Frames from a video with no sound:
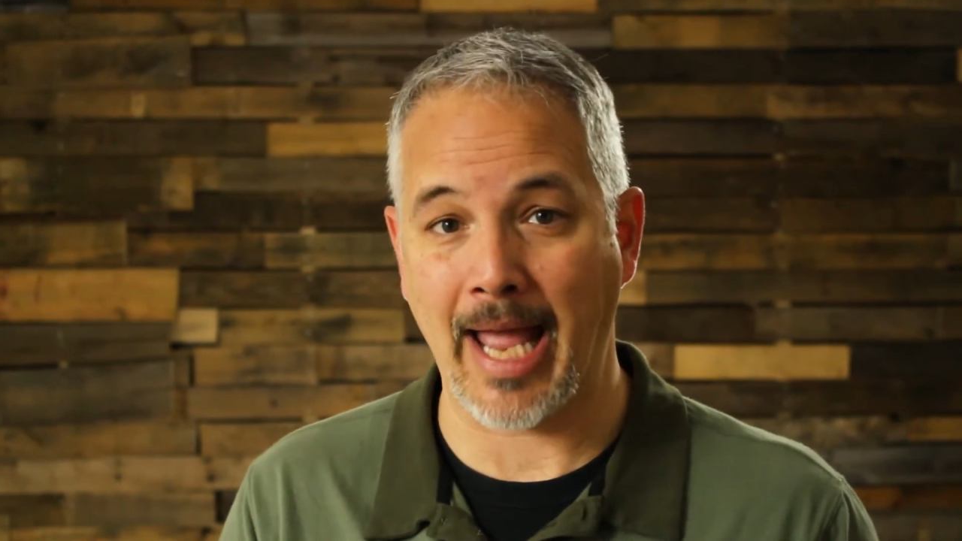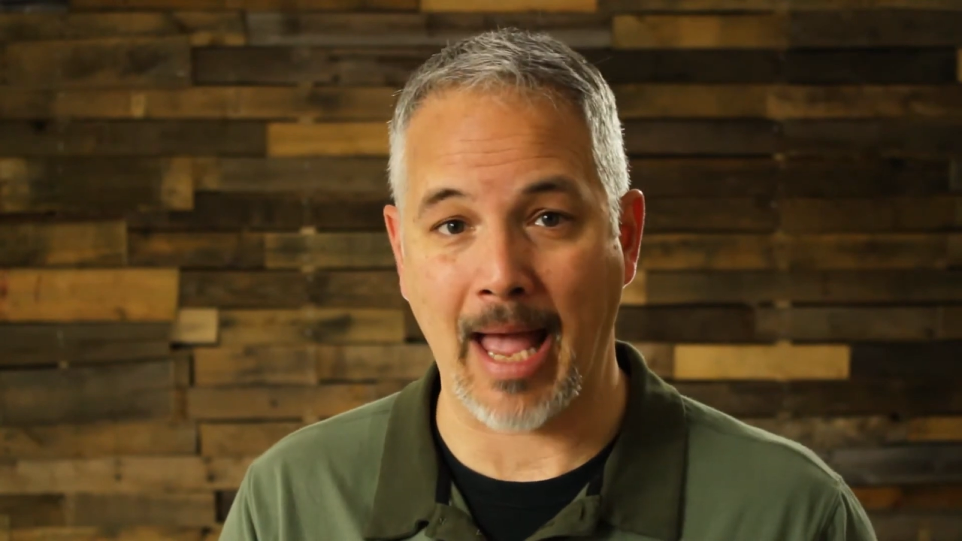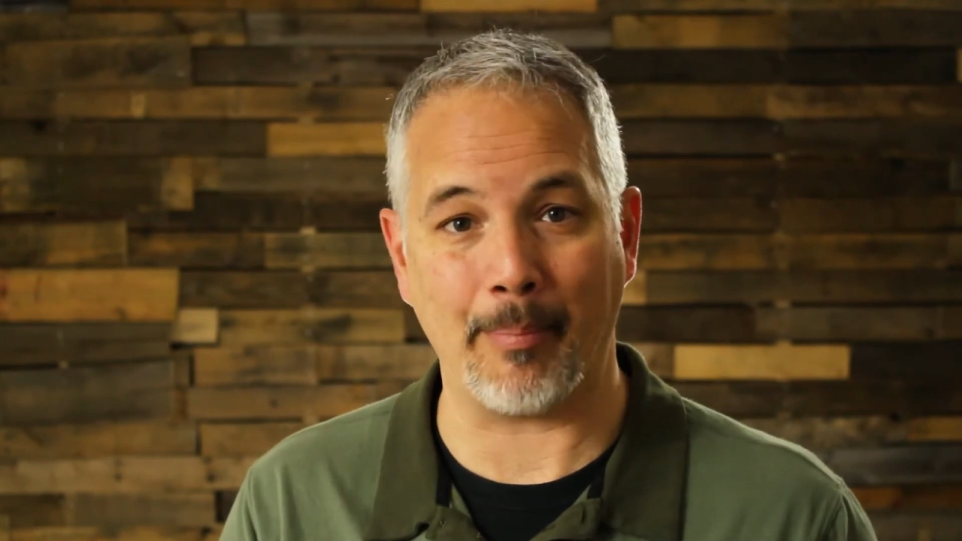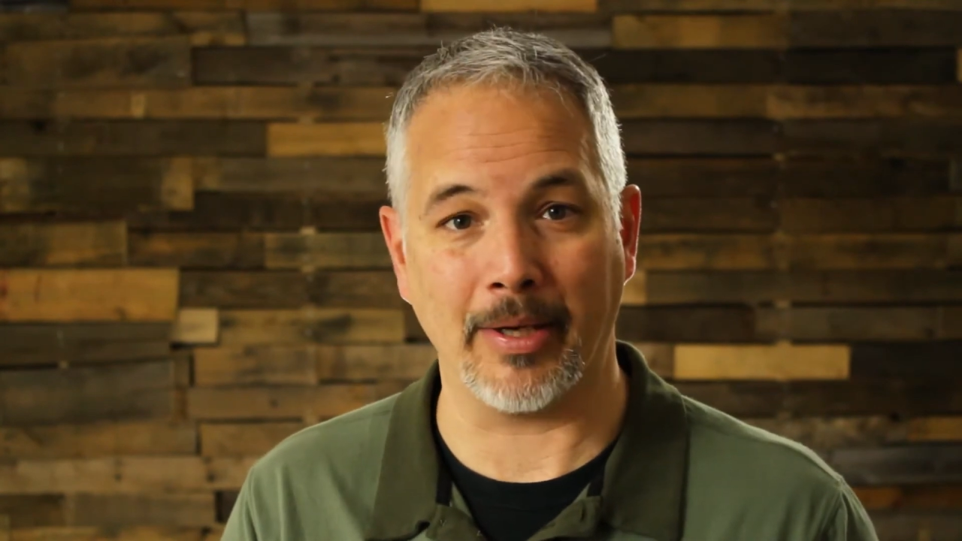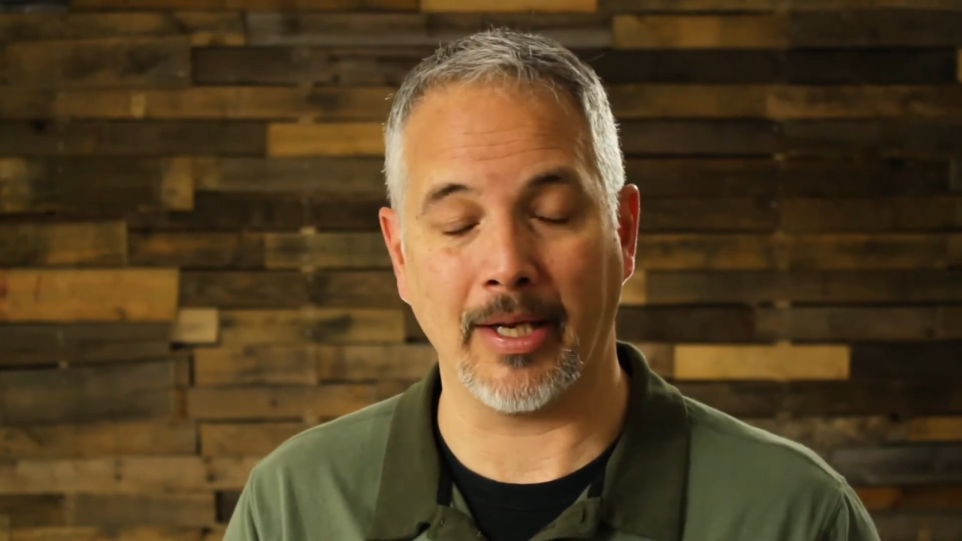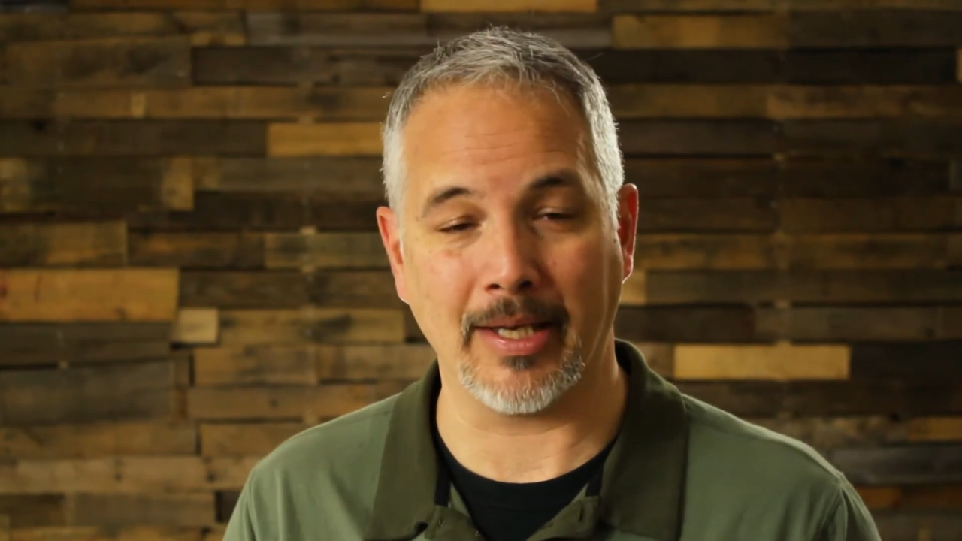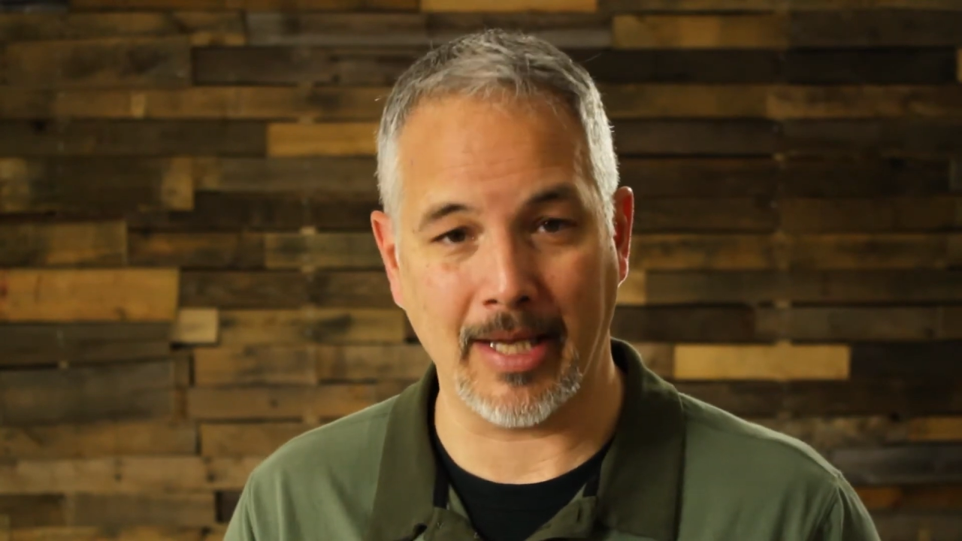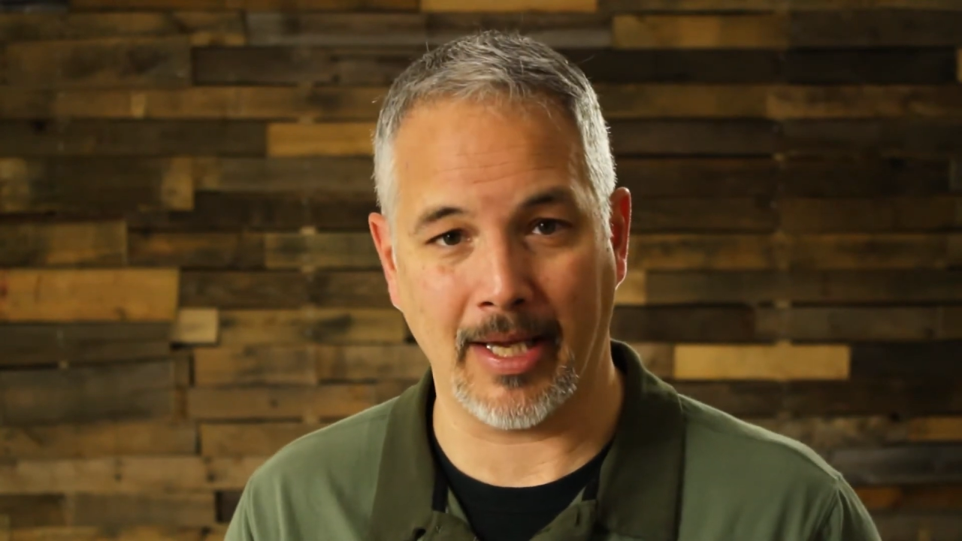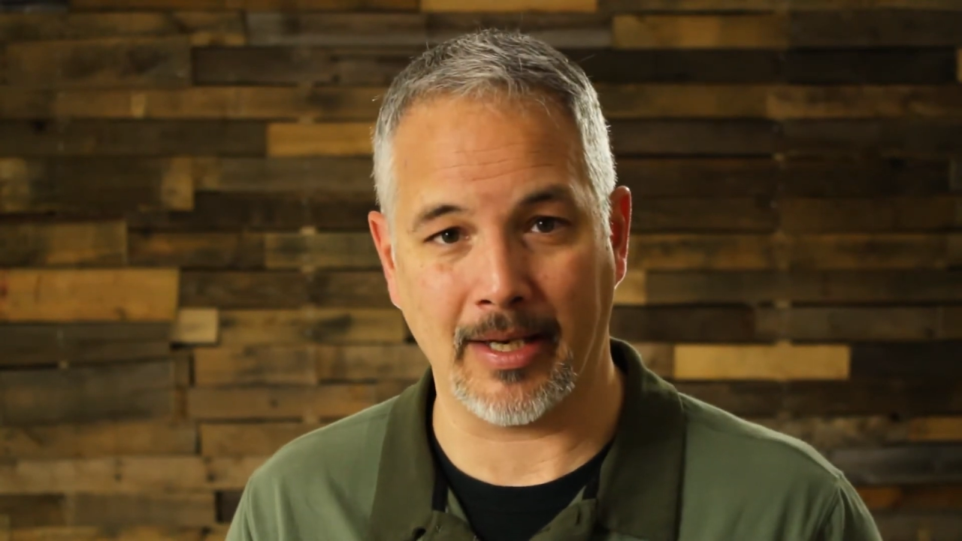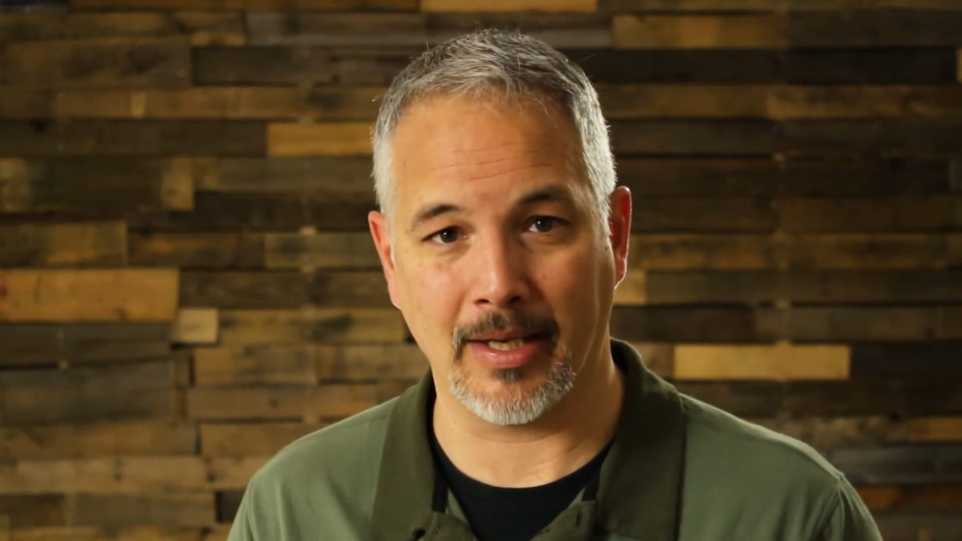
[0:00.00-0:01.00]
happen
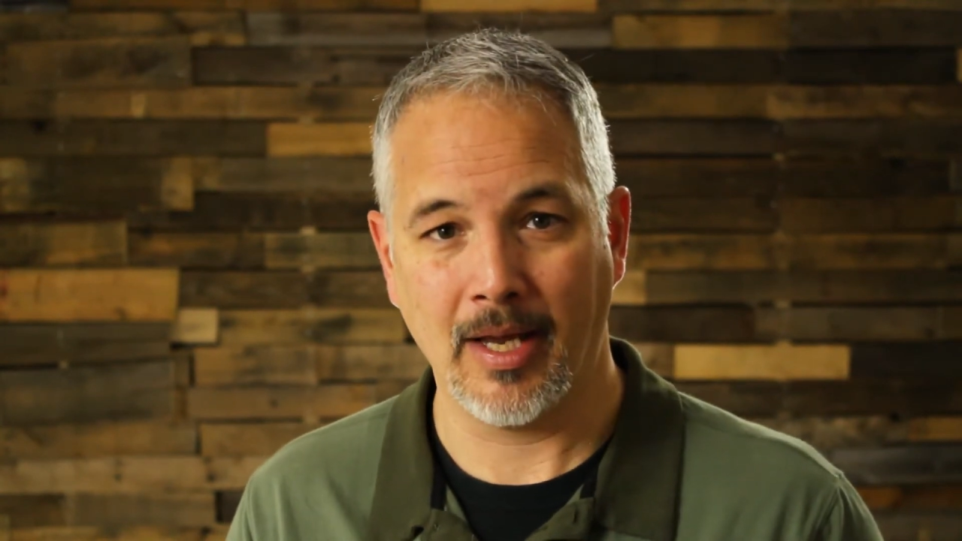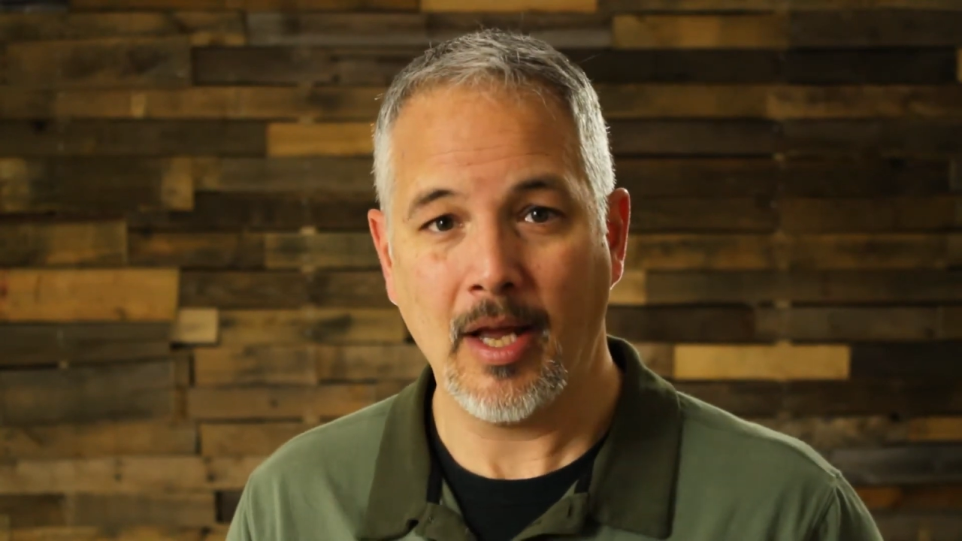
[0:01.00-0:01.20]
again.